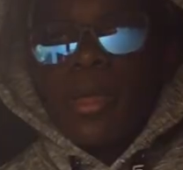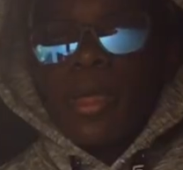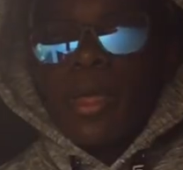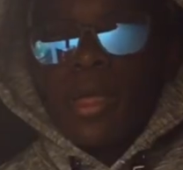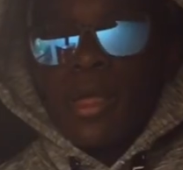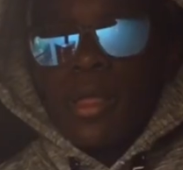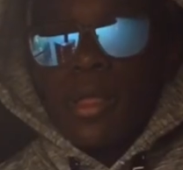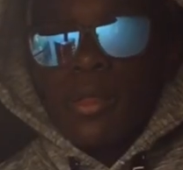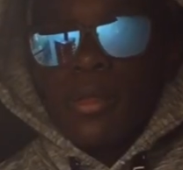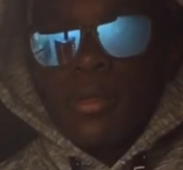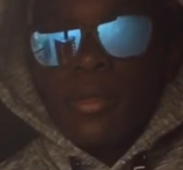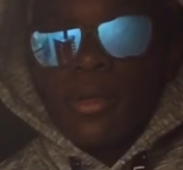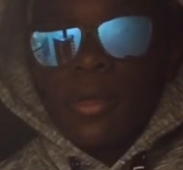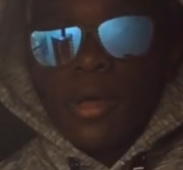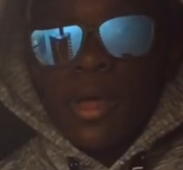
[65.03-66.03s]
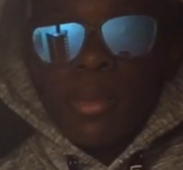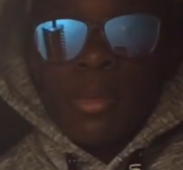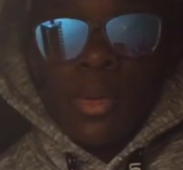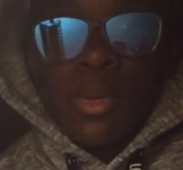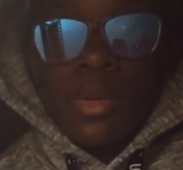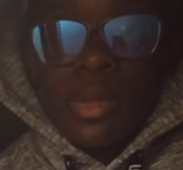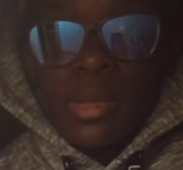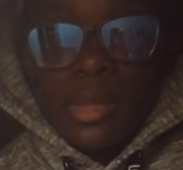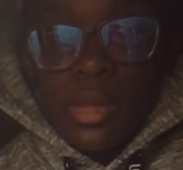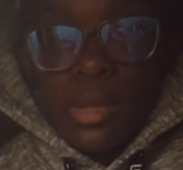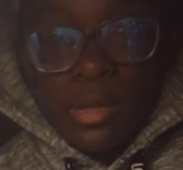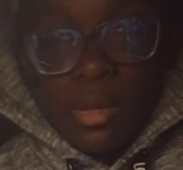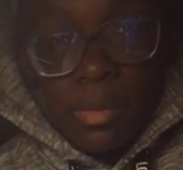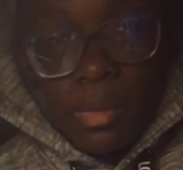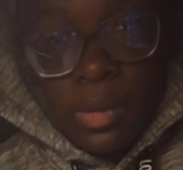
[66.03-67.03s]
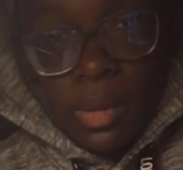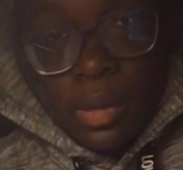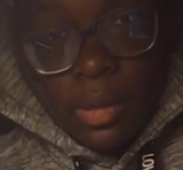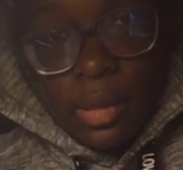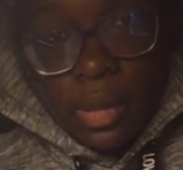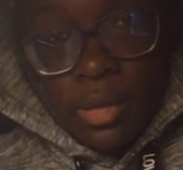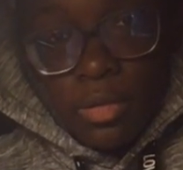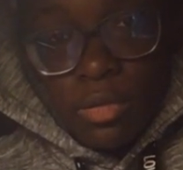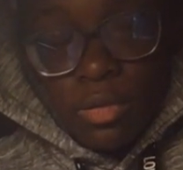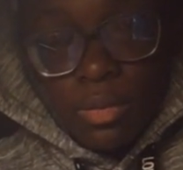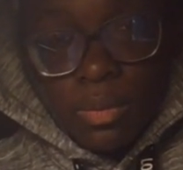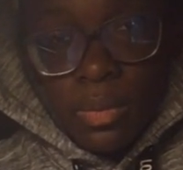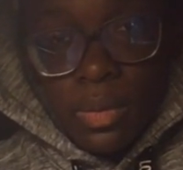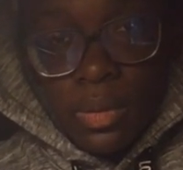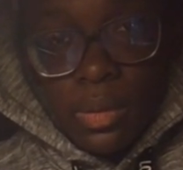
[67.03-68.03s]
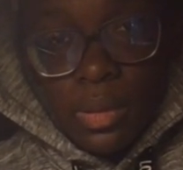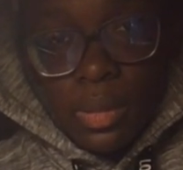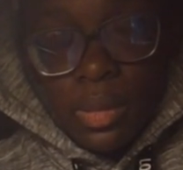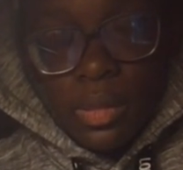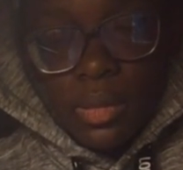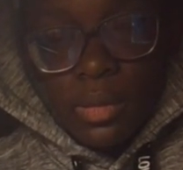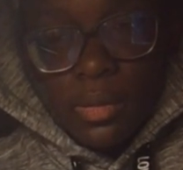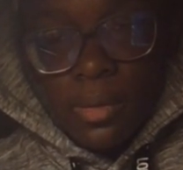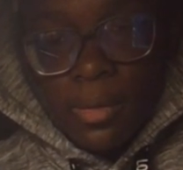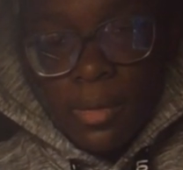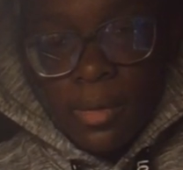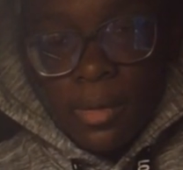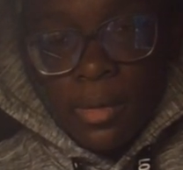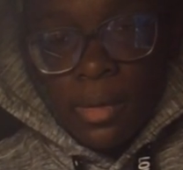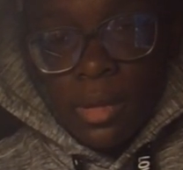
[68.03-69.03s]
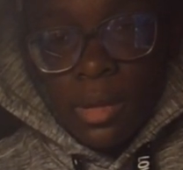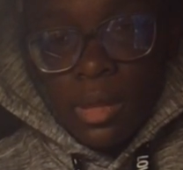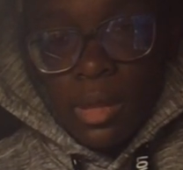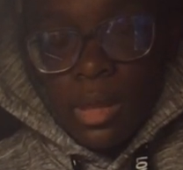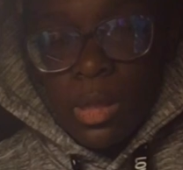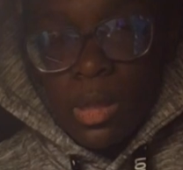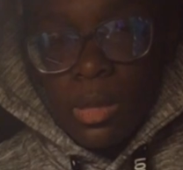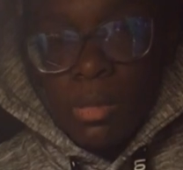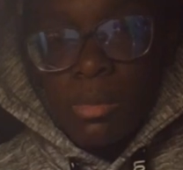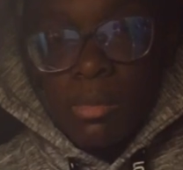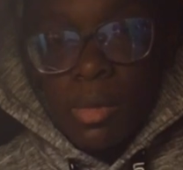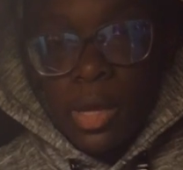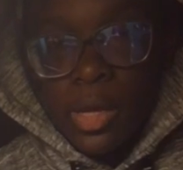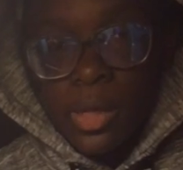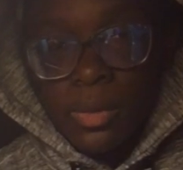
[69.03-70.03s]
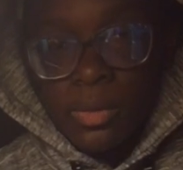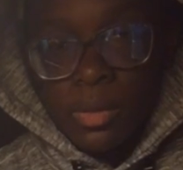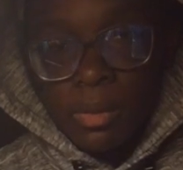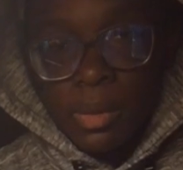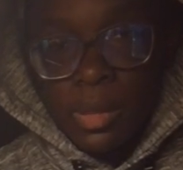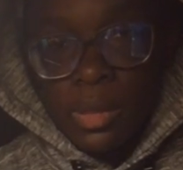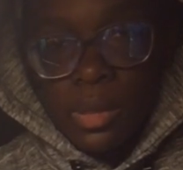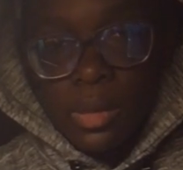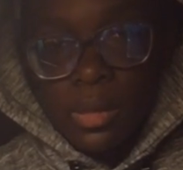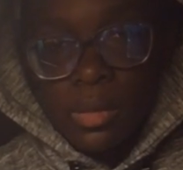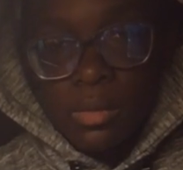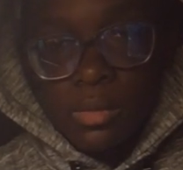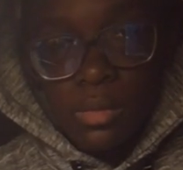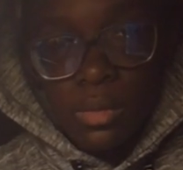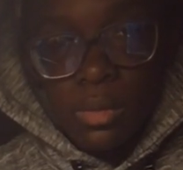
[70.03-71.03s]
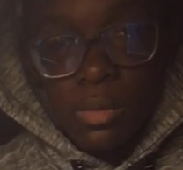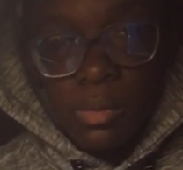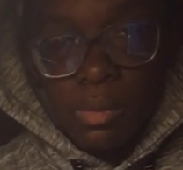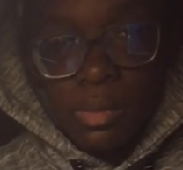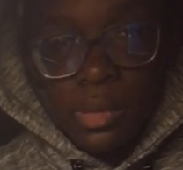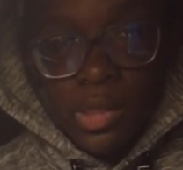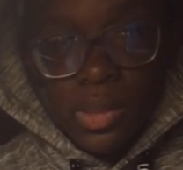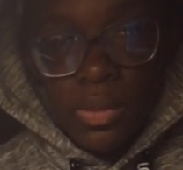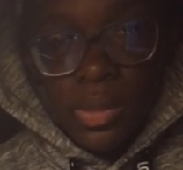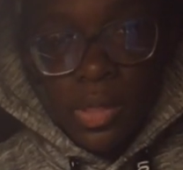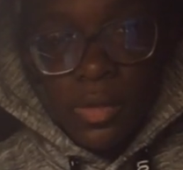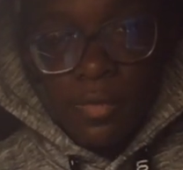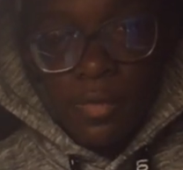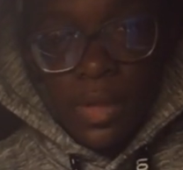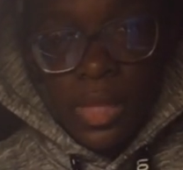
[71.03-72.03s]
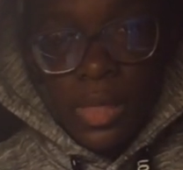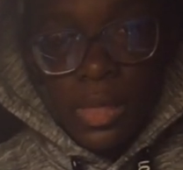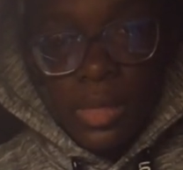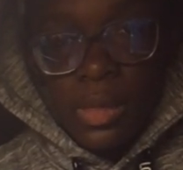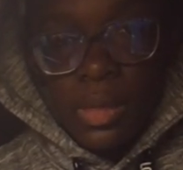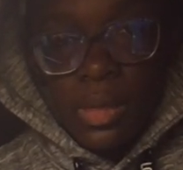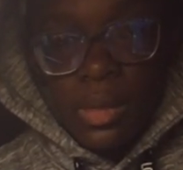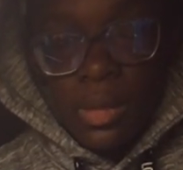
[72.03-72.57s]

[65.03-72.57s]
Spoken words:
And I'm going to say something that's really in my own opinion, so please don't get offended.